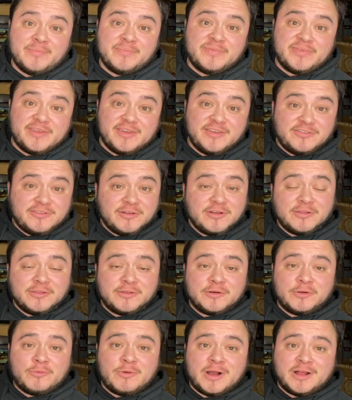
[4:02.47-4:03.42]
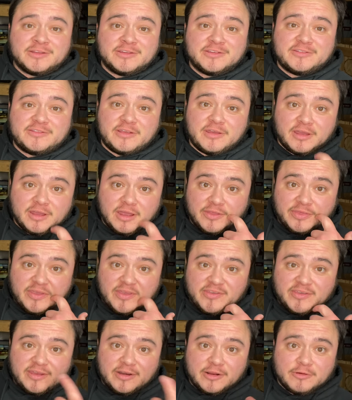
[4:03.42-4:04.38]
These took a little while to sell. I got
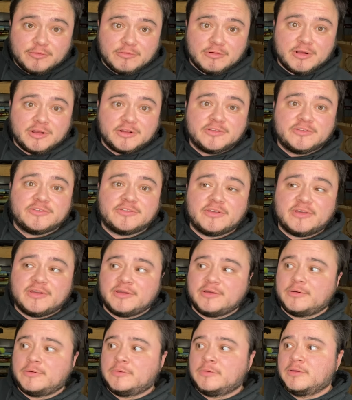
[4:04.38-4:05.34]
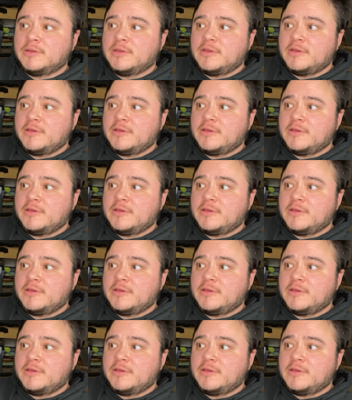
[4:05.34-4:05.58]
these at a garage sale